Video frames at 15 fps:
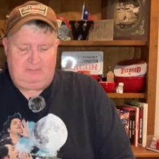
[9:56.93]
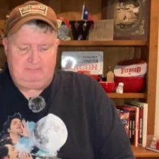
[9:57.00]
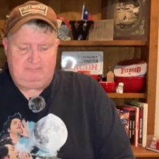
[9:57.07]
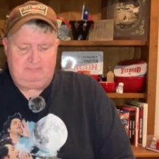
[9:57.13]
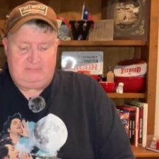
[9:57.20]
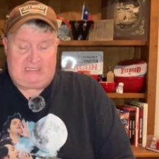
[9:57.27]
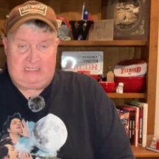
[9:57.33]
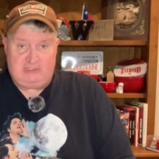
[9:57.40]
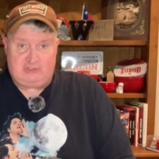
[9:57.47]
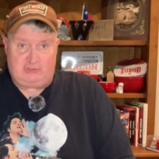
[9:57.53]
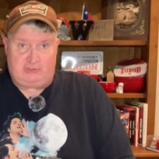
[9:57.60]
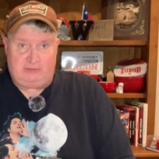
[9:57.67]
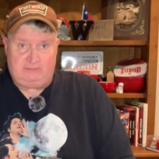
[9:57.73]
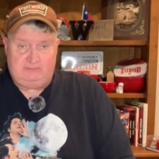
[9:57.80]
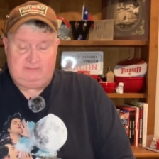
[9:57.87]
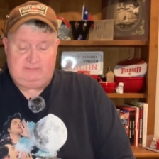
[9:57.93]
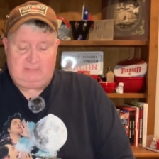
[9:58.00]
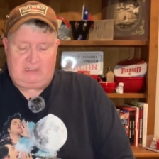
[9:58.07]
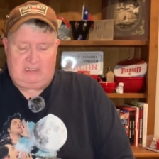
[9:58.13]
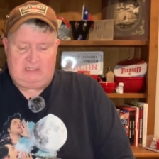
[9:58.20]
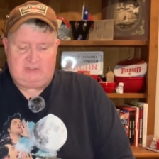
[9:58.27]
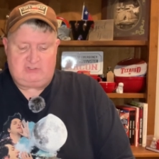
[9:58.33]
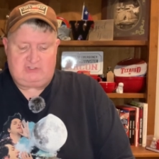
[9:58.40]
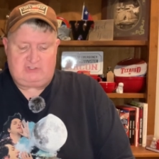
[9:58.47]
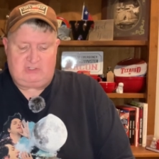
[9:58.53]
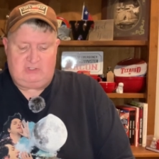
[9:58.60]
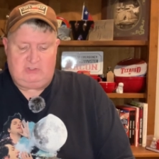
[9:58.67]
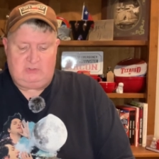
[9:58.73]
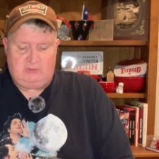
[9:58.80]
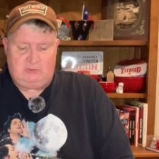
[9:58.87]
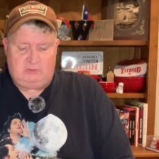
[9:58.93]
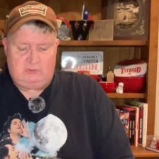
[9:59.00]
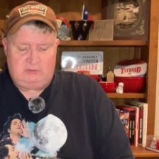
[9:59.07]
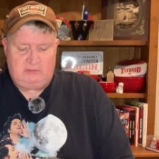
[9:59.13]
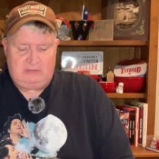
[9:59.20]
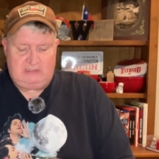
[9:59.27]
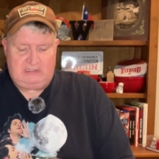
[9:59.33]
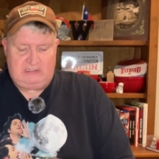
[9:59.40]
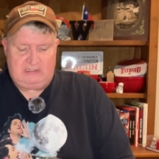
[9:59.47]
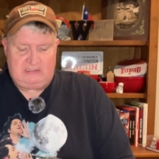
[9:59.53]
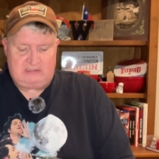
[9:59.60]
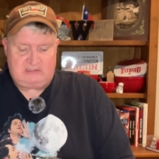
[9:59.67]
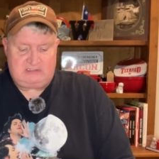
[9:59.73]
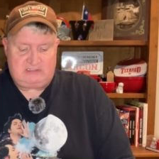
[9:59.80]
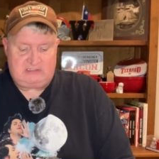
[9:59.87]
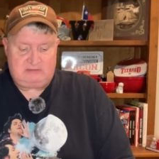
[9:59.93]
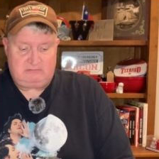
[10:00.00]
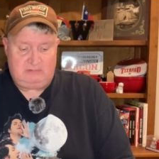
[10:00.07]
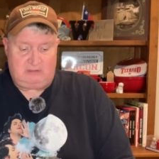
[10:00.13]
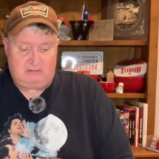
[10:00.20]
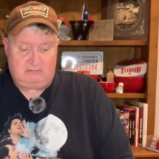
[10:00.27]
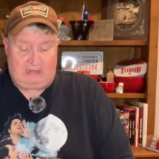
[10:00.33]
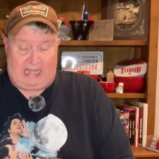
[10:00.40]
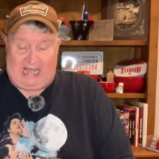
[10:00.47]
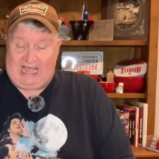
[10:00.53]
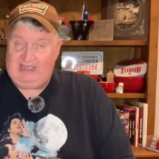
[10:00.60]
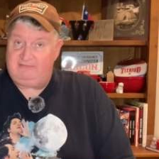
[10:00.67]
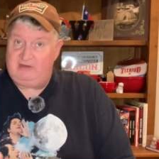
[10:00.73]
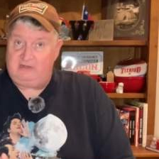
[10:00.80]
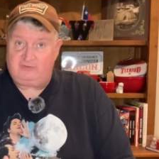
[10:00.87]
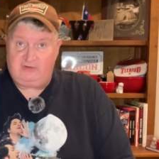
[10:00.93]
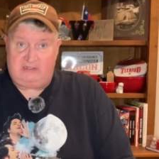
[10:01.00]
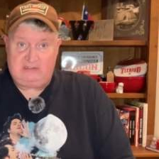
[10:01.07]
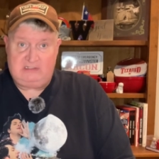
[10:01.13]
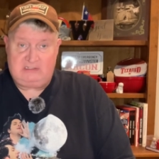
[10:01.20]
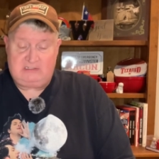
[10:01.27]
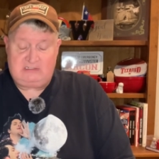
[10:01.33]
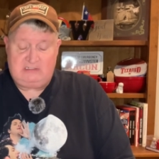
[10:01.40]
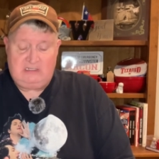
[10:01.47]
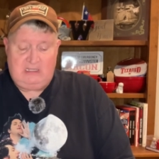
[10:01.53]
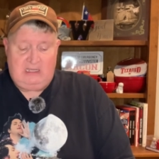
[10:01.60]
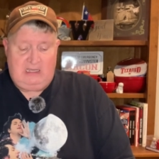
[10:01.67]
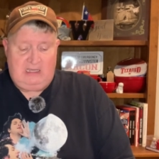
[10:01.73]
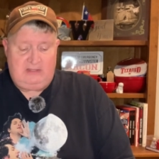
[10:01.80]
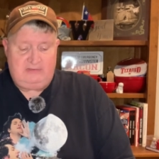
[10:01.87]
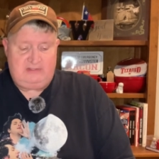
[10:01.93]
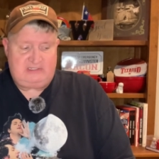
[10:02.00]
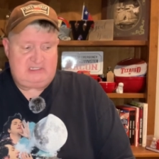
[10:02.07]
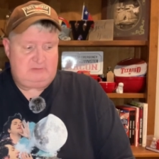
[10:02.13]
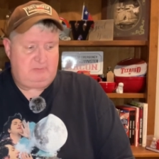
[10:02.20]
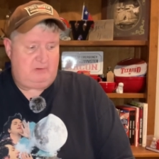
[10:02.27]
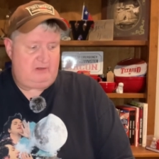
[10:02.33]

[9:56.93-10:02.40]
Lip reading: cane sugar. And so It's, I have not tried this. This is part of